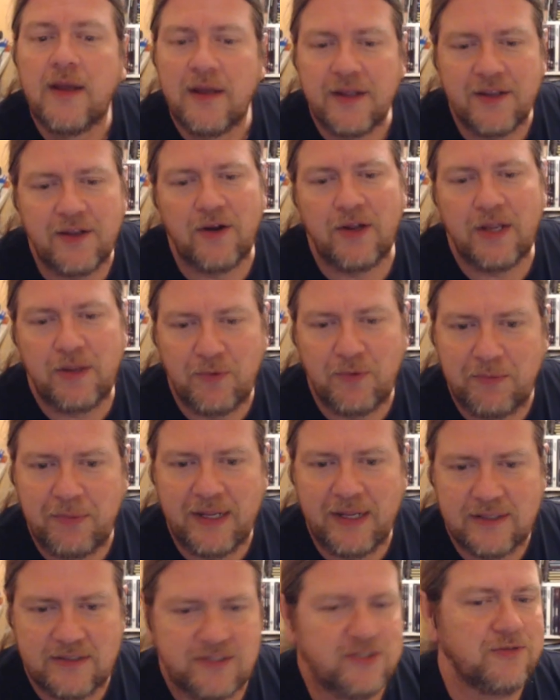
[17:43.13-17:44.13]
He would
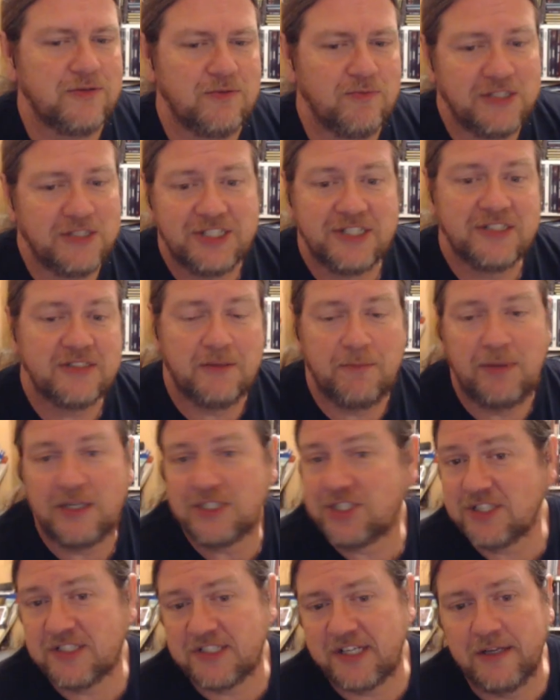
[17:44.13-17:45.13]
be a dude with just a
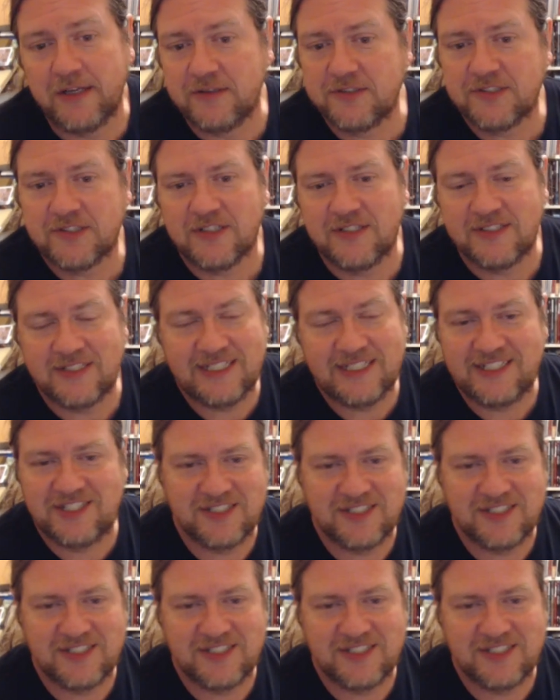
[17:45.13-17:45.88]
bunch of skills, because he